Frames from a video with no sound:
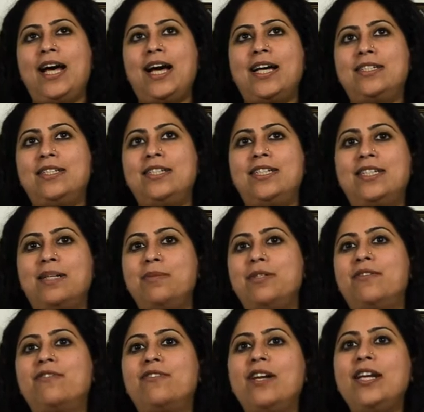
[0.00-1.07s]
as in terms
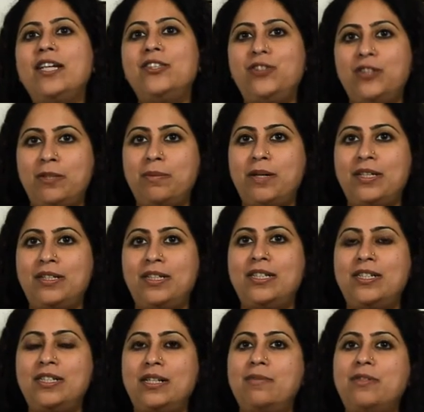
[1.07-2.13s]
of religion, but
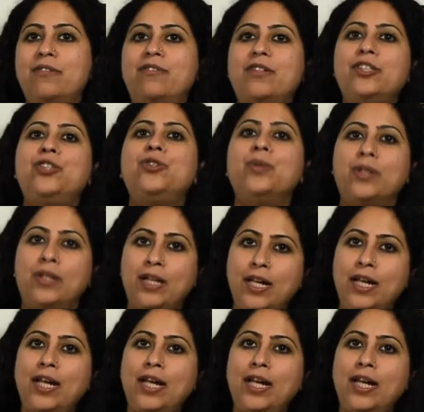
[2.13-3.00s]
in terms of ritual.